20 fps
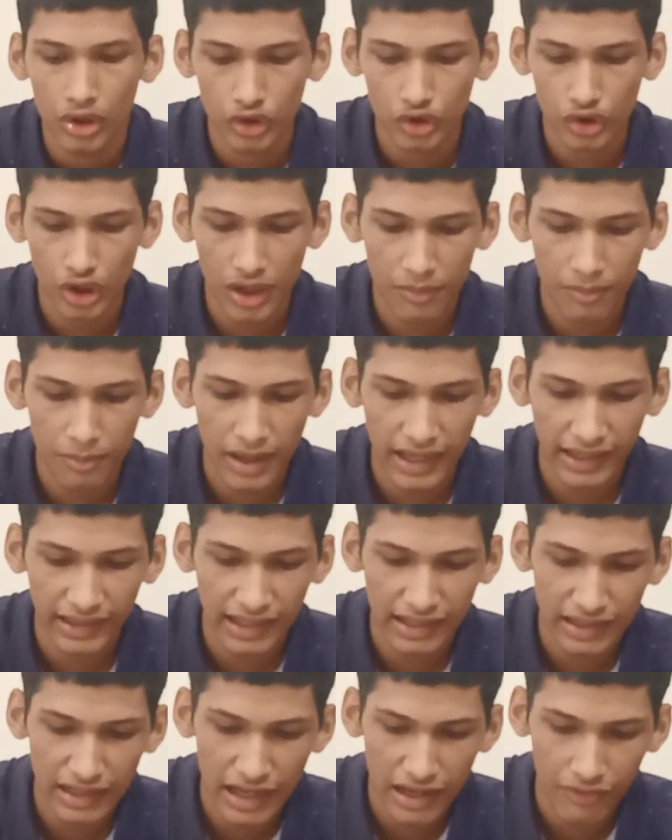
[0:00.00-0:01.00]
So I'm back
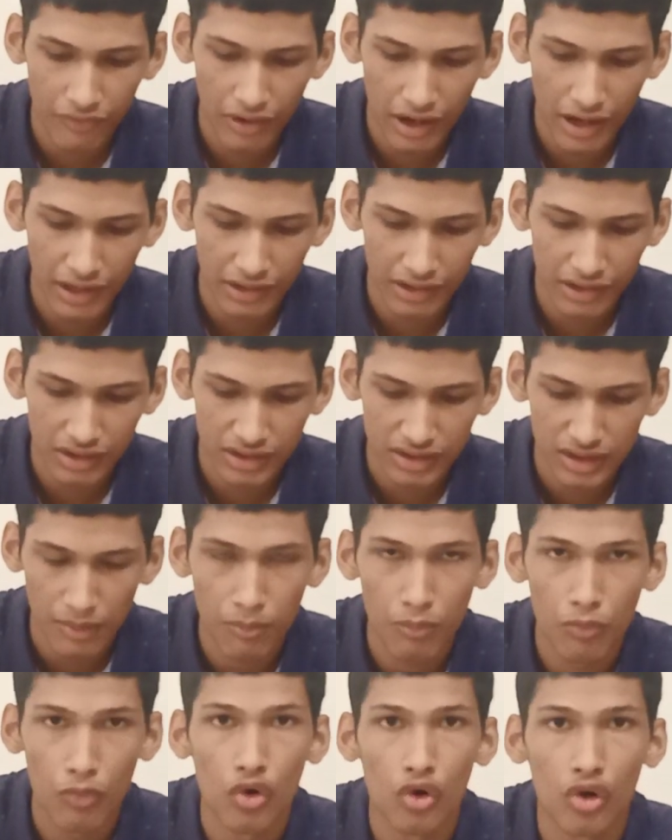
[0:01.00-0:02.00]
and I have added
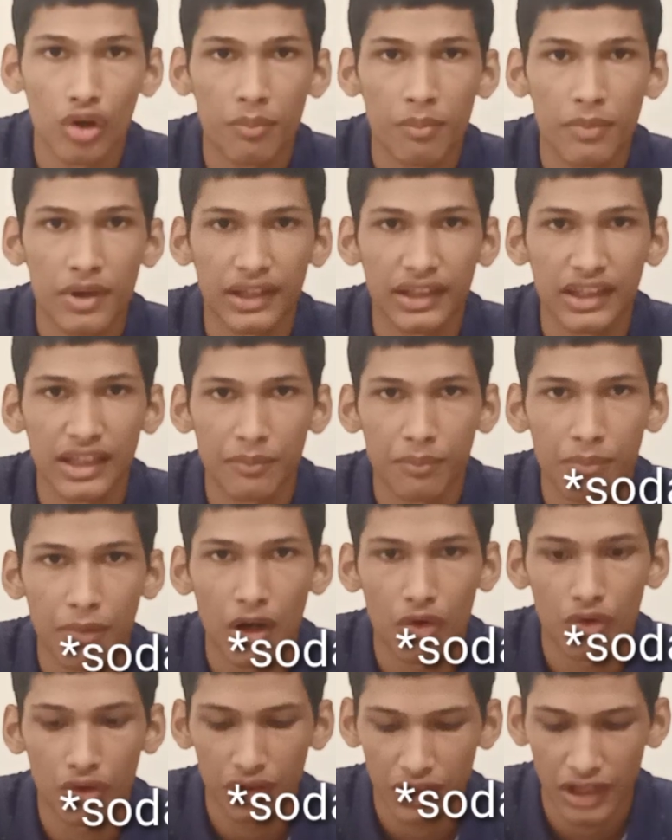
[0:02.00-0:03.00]
some more baking
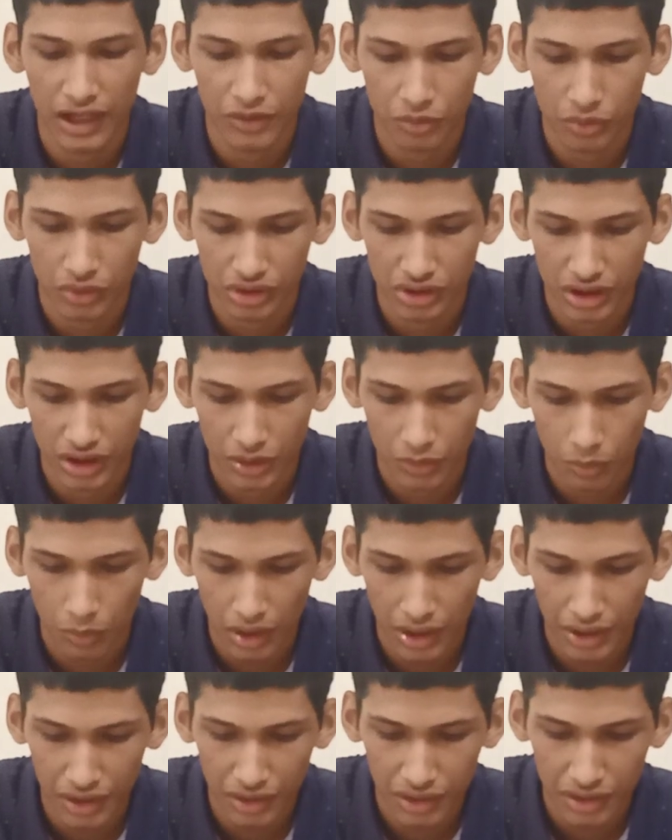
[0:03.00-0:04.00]
powder that was
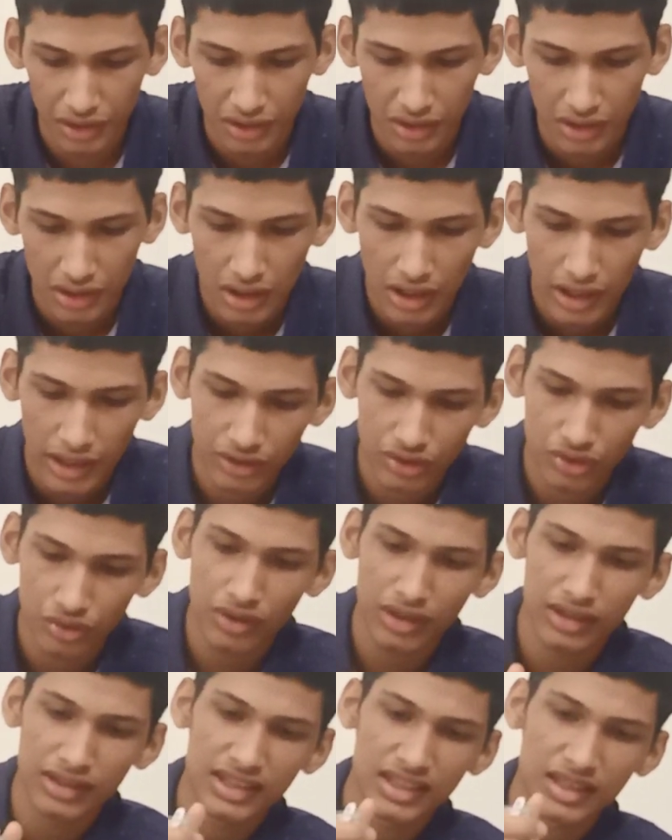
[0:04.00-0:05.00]
required. As you
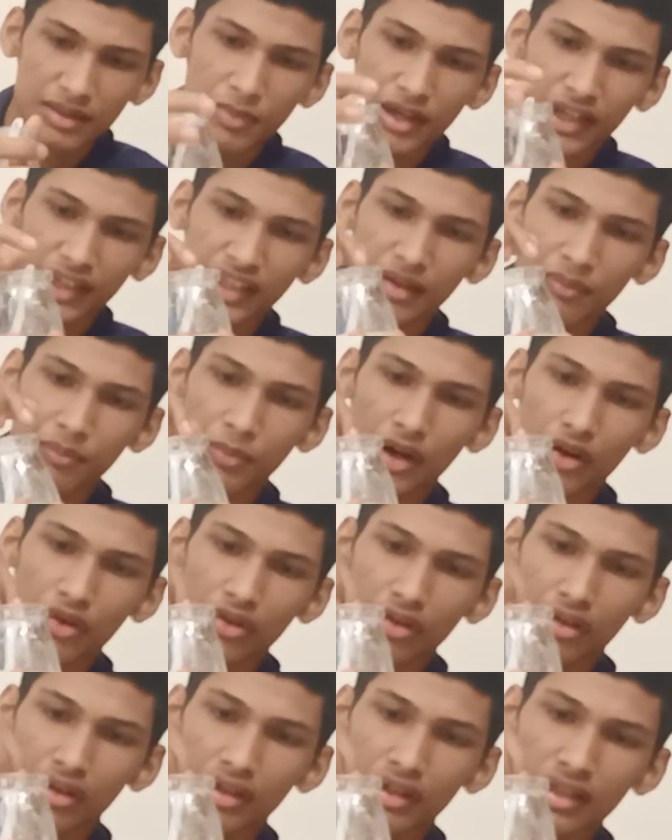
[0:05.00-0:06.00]
can see, baking
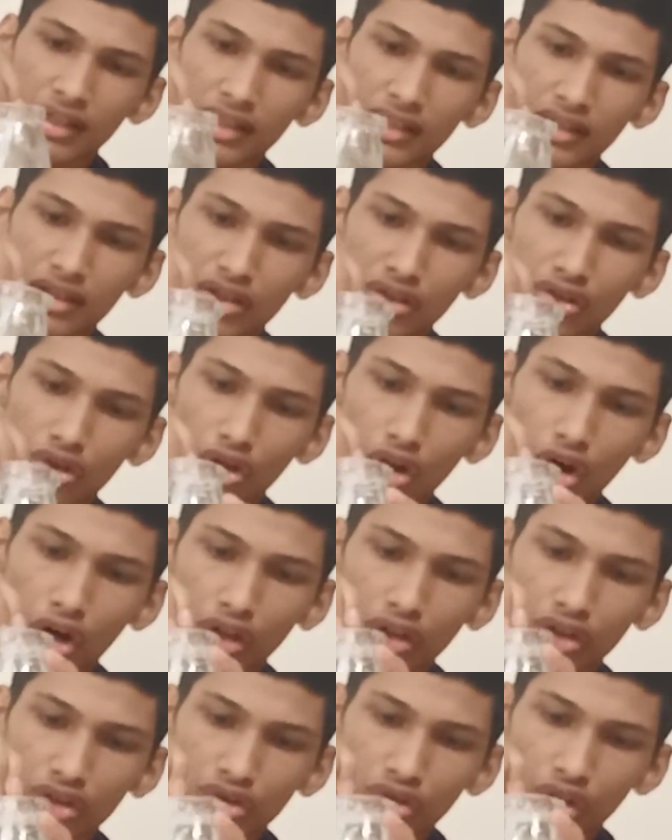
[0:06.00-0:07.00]
powder is
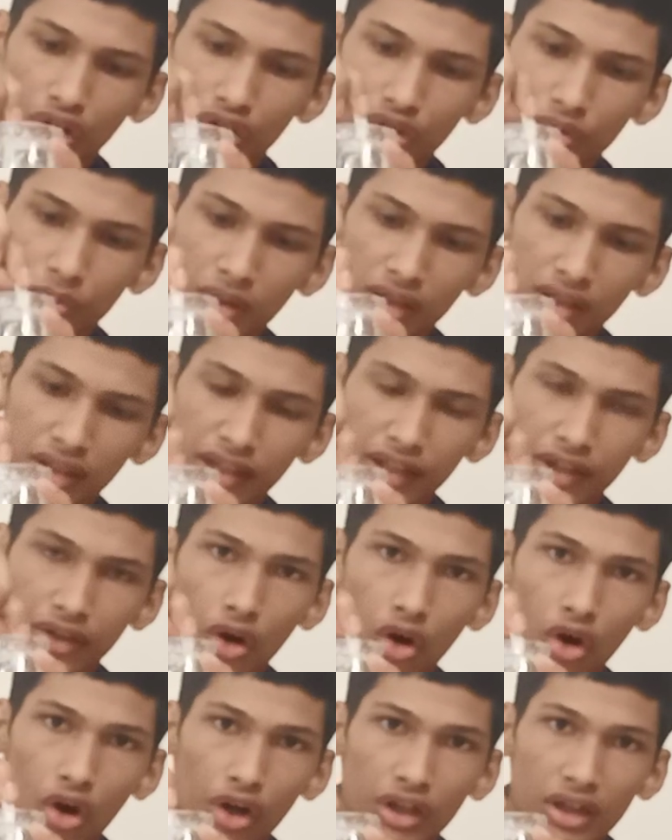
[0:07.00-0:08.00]
not soluble
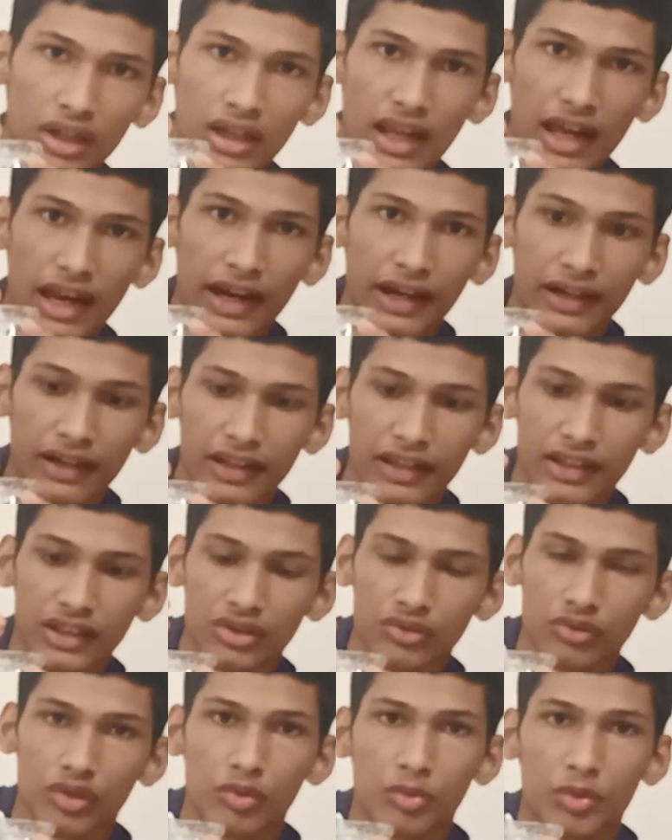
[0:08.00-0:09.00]
in oil and
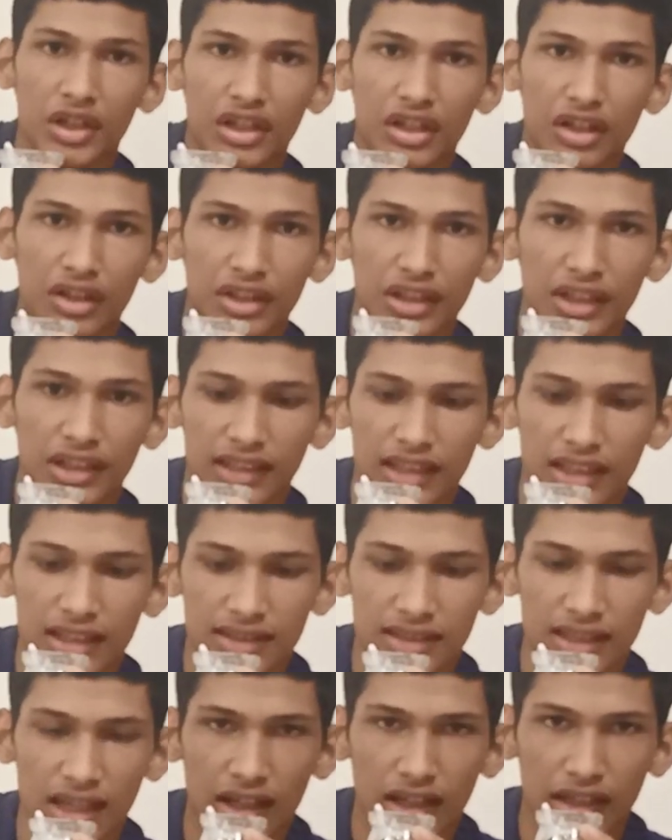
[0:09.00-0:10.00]
hence we will be turning
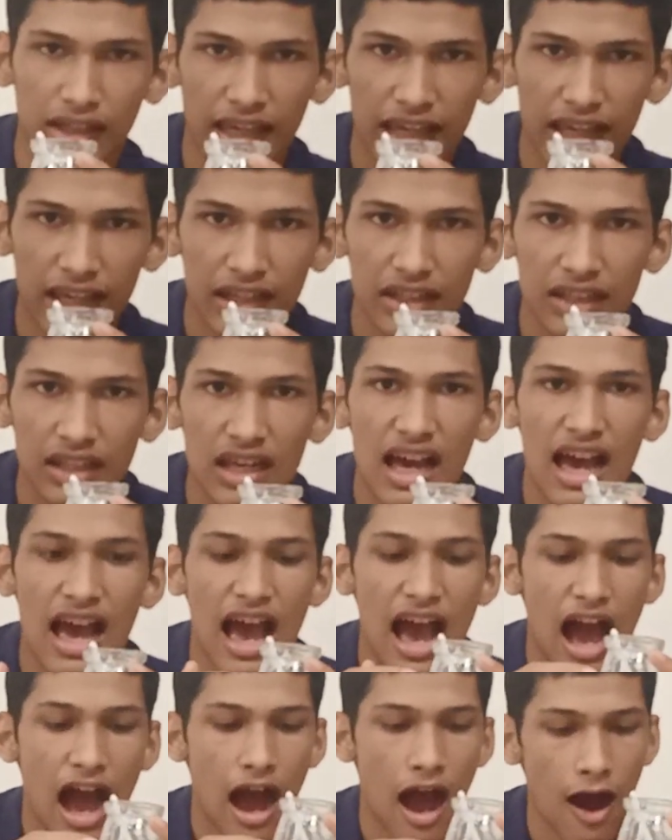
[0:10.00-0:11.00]
this again
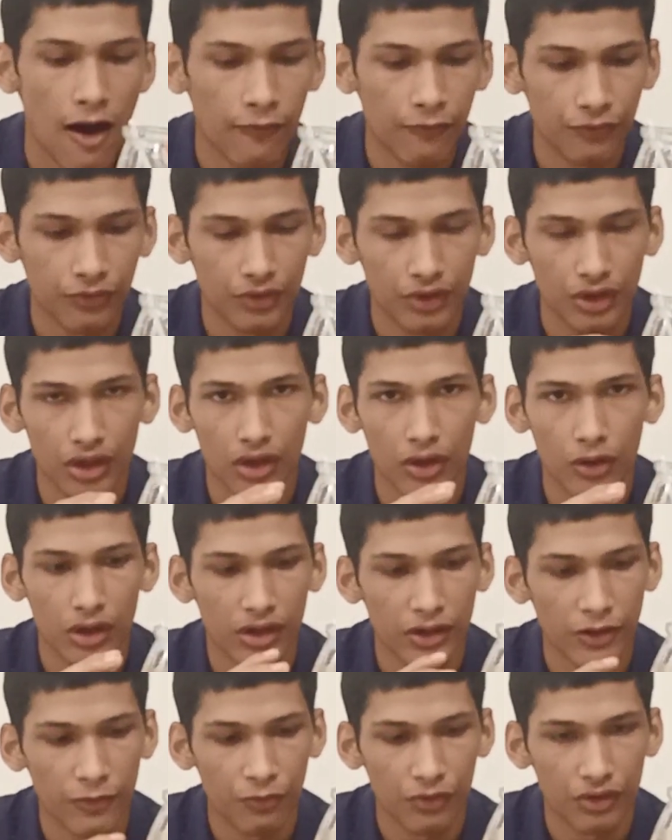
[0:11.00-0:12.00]

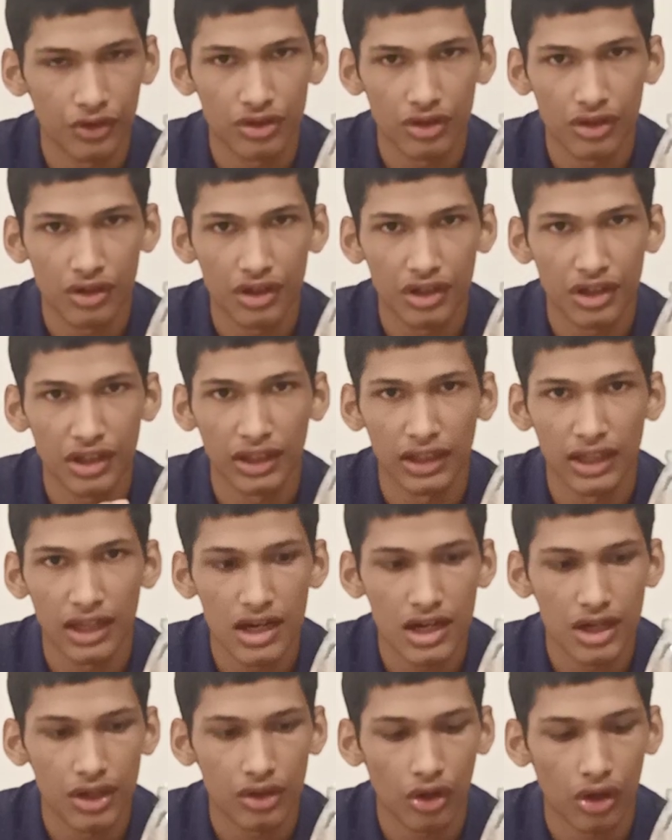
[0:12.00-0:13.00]
after refrigerating
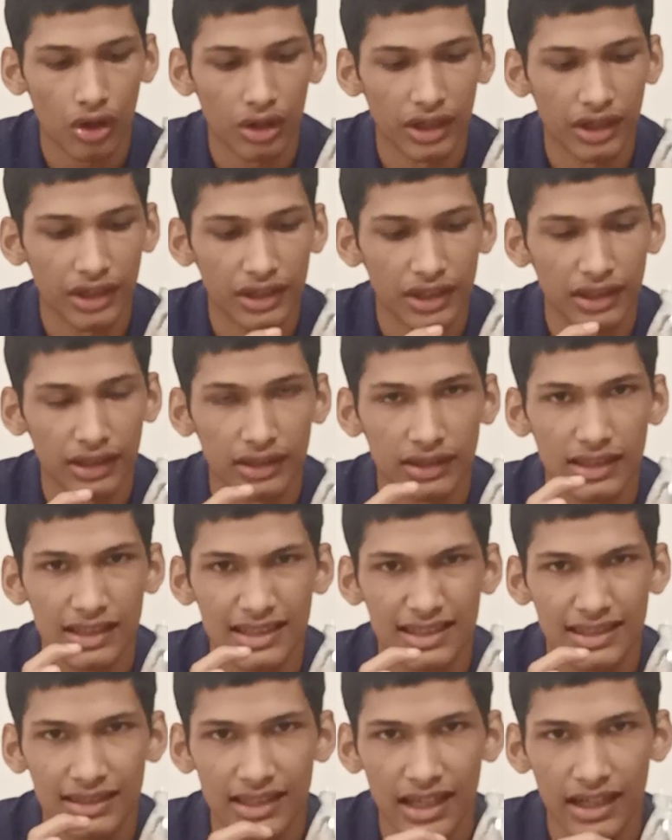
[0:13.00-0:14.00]
it or letting
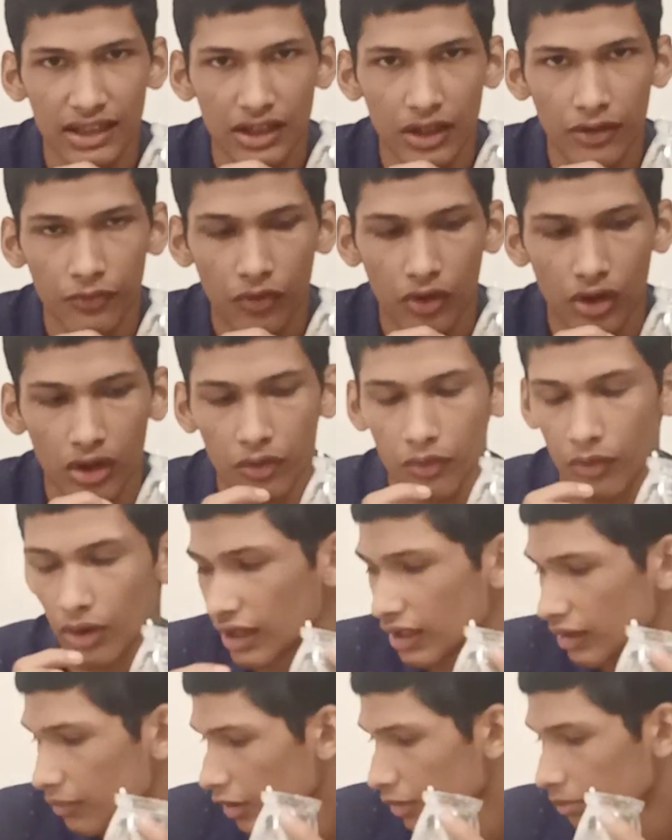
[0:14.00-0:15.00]
this set up for a while.